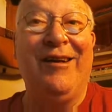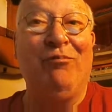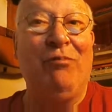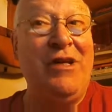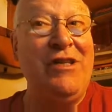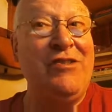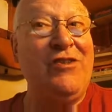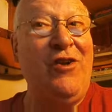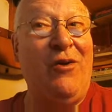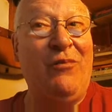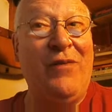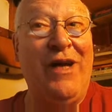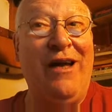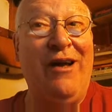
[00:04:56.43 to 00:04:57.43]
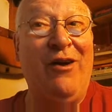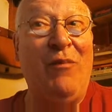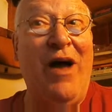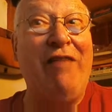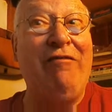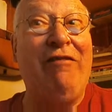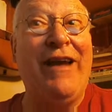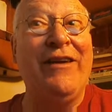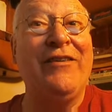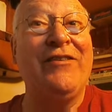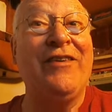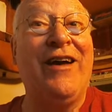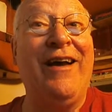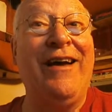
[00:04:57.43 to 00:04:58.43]
Must stop now, my
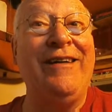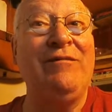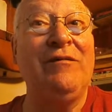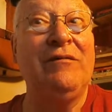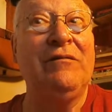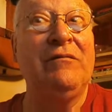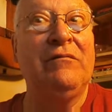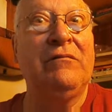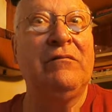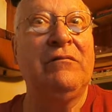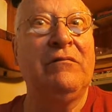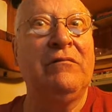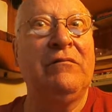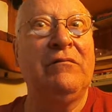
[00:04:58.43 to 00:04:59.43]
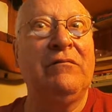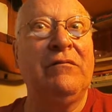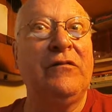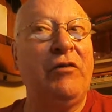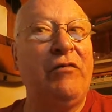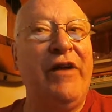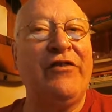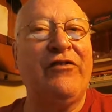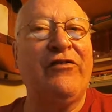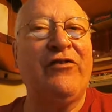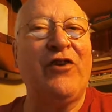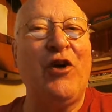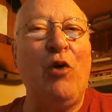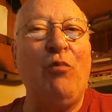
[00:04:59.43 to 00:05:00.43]
valentine. The
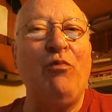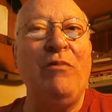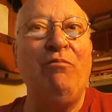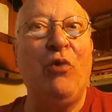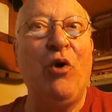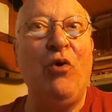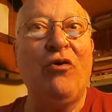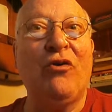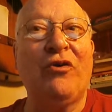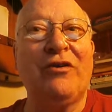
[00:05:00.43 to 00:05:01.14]
rest's an open book.